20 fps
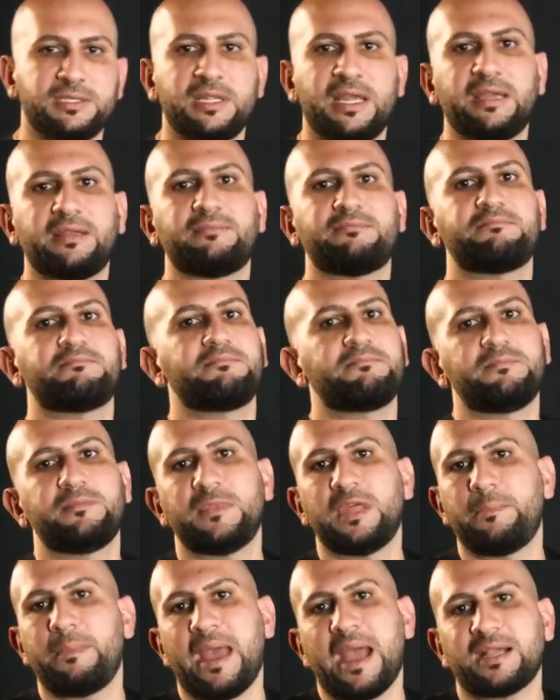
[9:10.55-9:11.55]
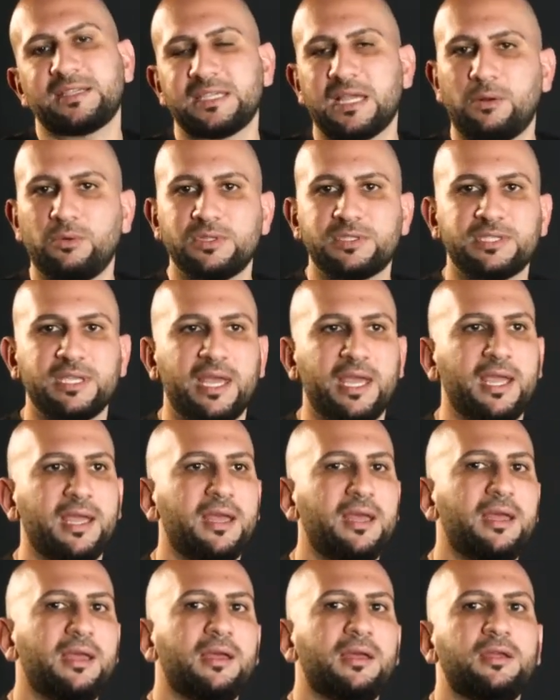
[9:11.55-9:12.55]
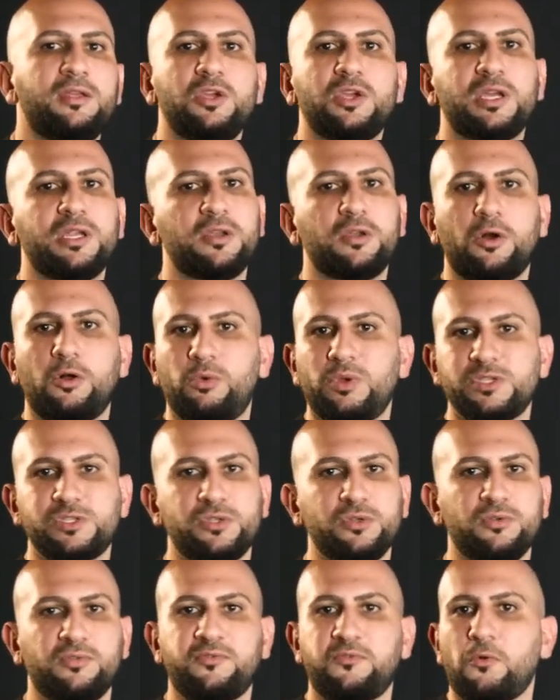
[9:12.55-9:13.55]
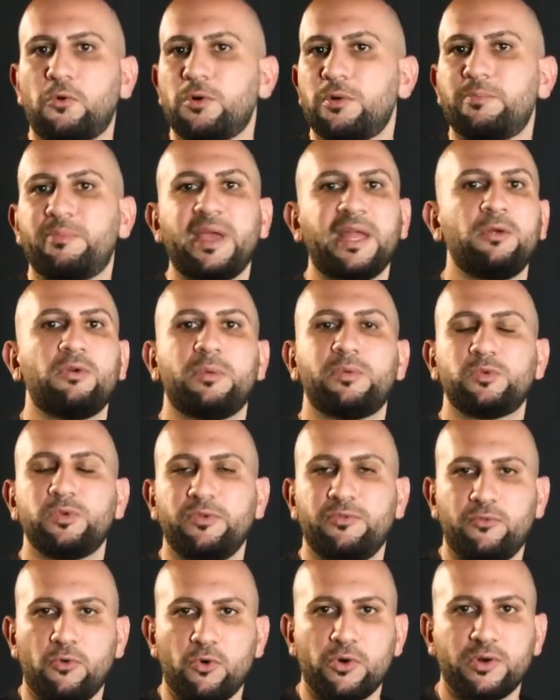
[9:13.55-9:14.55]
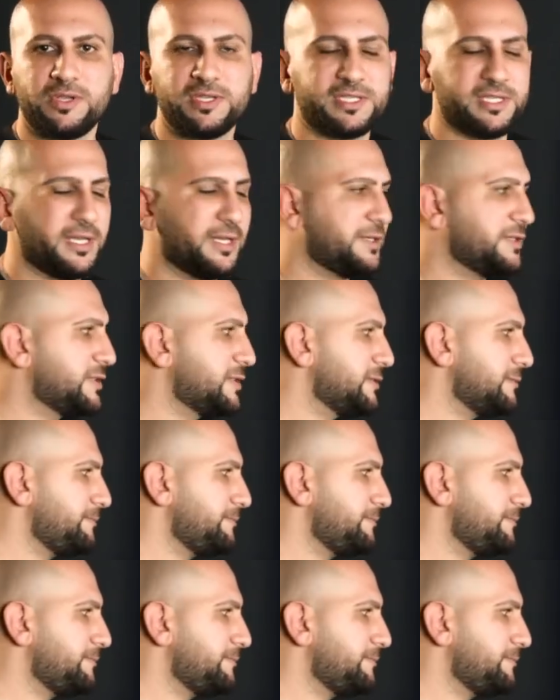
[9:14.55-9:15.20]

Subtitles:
like the max, I would say. You can always do 4, anywhere between 4 and 6.